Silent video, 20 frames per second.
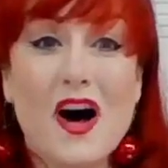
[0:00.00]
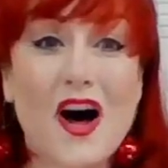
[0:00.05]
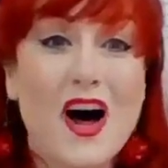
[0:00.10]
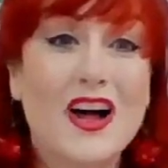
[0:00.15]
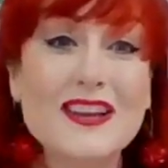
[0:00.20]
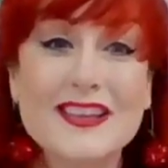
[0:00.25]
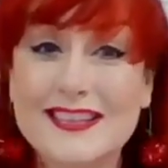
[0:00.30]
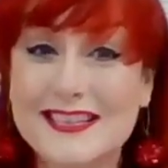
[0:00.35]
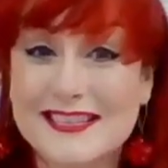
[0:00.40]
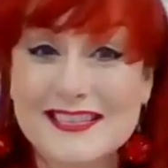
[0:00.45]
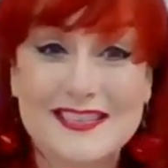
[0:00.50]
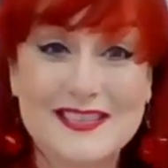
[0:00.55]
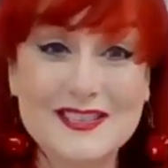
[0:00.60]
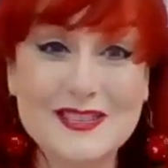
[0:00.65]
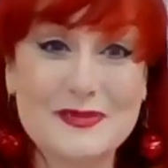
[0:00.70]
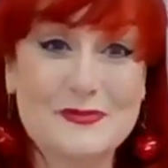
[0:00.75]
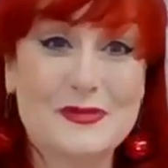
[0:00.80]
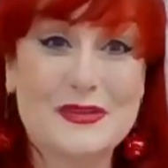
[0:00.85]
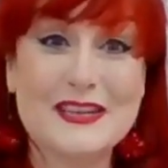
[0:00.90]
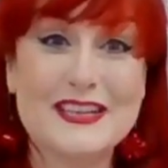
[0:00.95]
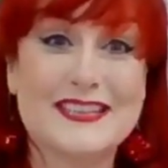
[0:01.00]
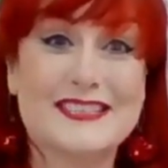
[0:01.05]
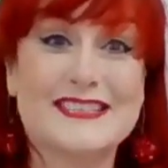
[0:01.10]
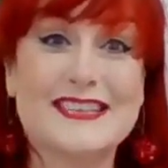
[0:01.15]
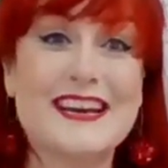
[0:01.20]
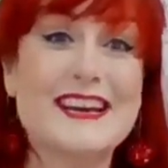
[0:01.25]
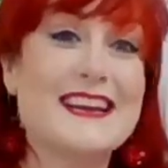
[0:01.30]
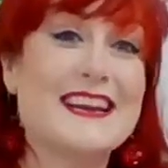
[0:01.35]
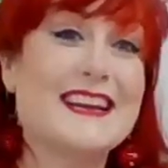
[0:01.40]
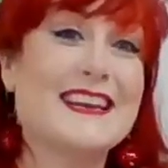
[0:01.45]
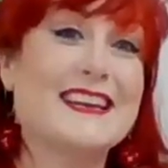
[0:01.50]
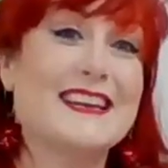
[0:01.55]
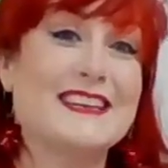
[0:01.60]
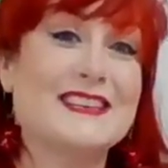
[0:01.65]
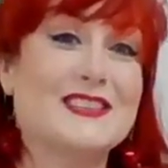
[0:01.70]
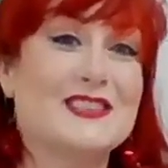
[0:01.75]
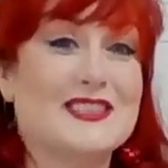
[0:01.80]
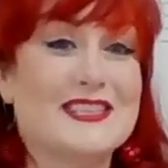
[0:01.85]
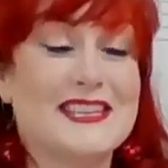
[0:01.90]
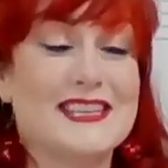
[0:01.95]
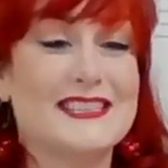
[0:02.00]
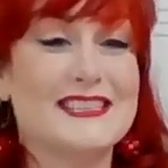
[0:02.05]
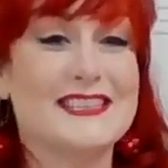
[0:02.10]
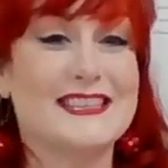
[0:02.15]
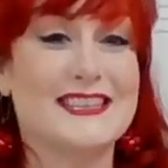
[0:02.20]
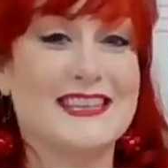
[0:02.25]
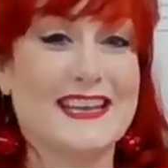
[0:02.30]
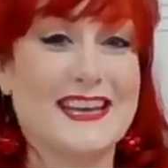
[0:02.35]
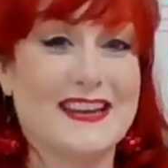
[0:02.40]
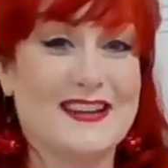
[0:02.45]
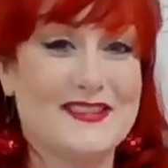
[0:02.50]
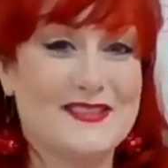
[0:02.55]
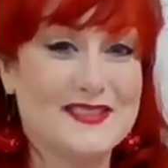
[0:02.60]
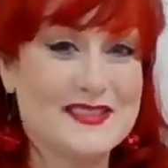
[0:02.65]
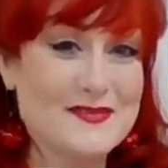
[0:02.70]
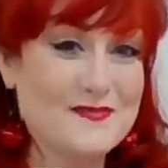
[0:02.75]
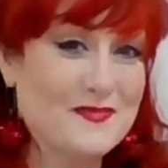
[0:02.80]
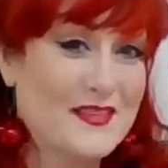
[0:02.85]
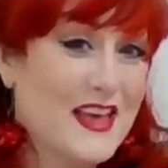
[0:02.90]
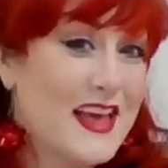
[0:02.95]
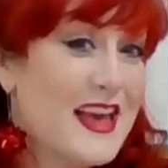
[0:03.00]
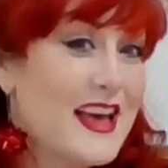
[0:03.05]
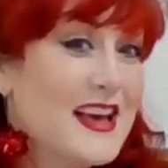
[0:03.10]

All of this is super exciting and interesting to the kiddos.